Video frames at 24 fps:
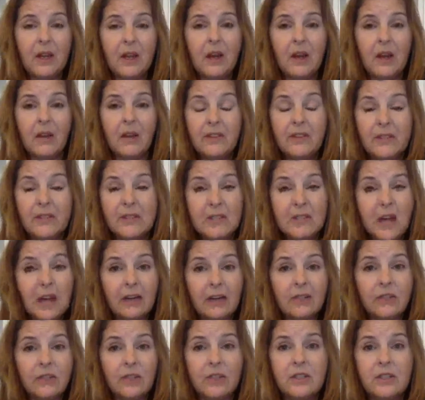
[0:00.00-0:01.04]
All of the
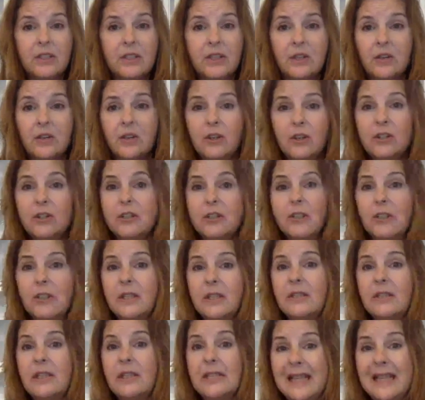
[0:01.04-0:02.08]
doctors, the nurses, the